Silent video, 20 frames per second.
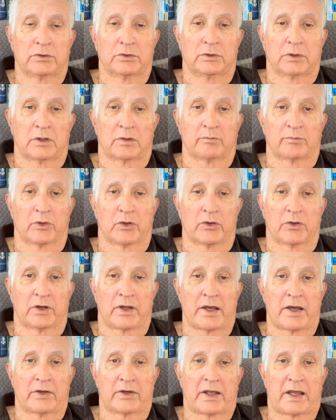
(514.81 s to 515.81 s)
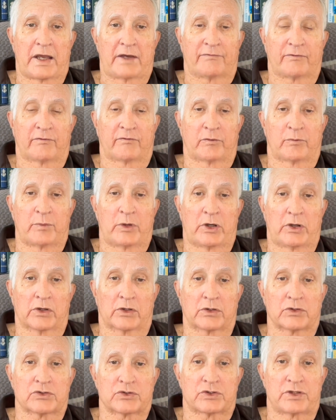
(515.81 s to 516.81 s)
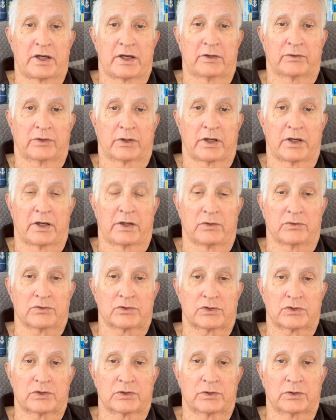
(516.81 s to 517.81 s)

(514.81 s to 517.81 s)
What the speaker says: and burned down half of America's downtowns.